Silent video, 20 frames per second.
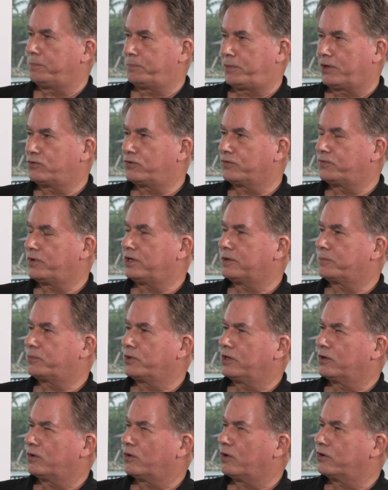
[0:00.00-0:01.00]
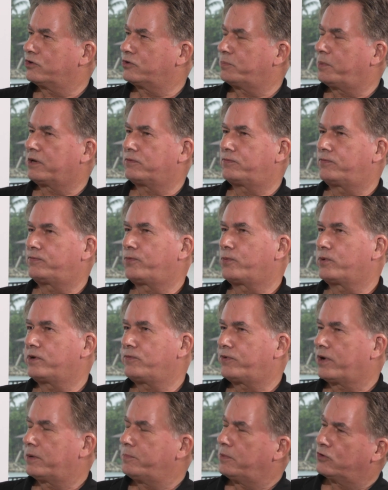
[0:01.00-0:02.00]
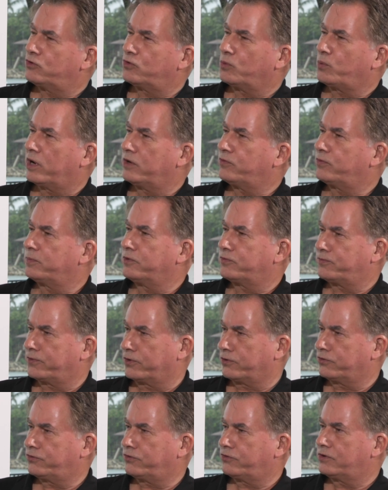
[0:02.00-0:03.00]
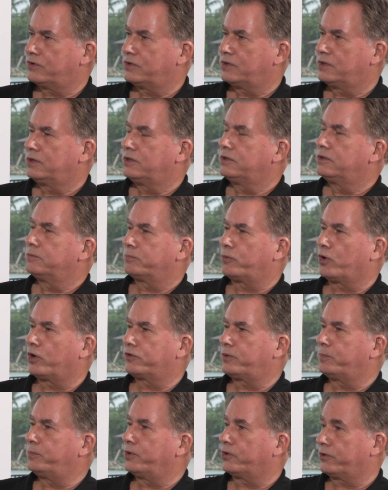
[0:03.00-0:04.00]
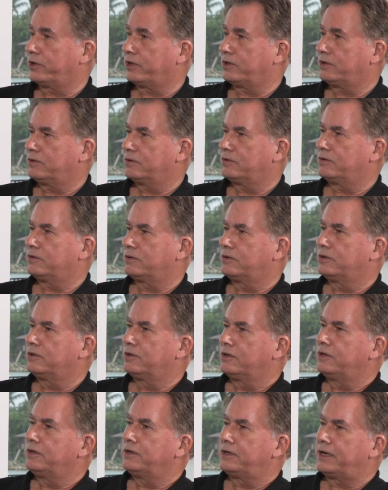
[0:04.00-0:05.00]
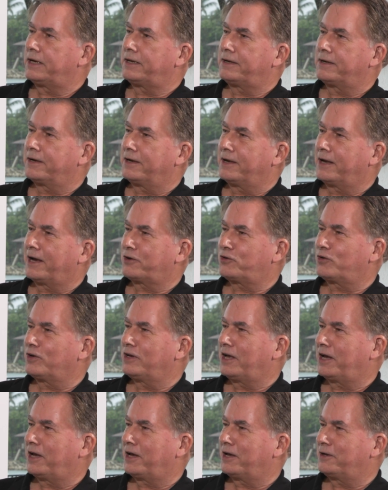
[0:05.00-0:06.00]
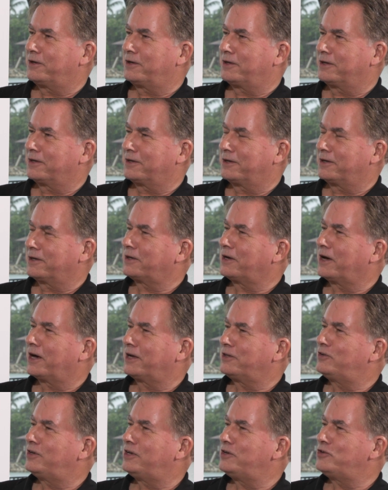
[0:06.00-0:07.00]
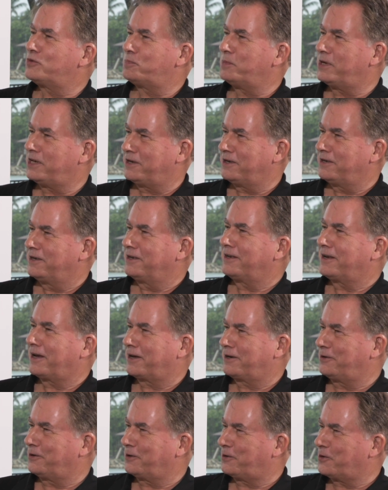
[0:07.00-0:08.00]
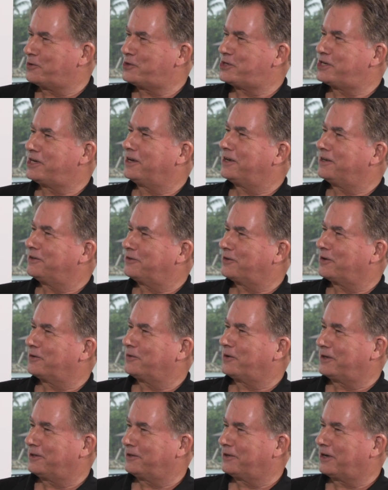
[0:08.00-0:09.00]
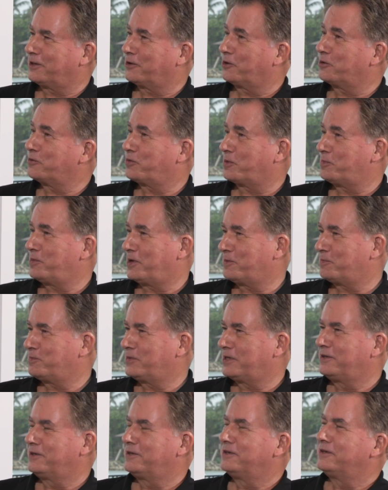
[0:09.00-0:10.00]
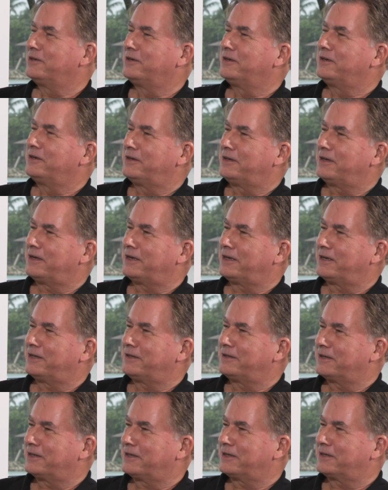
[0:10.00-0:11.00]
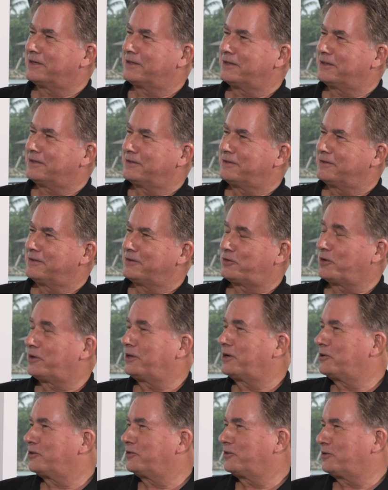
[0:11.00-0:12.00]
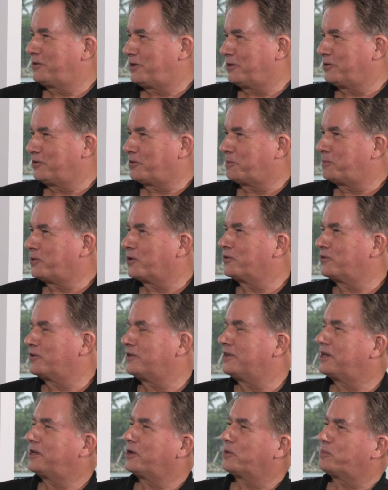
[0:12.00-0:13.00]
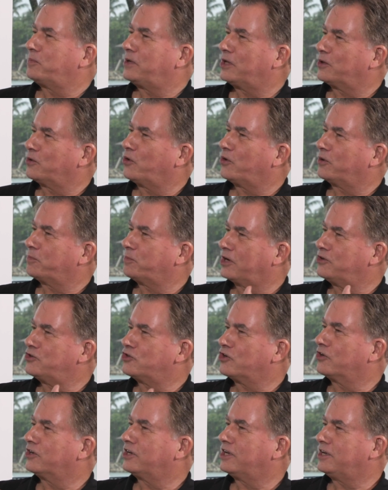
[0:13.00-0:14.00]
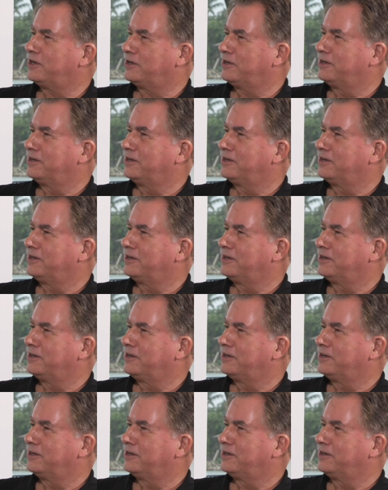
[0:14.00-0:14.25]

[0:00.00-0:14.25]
In Pennsylvania, pretty large, about 45 minutes away from the first. Bought the building. And I actually had a guy teach me how to negotiate, so I learned from him. And so there's a person that helped me along my journey.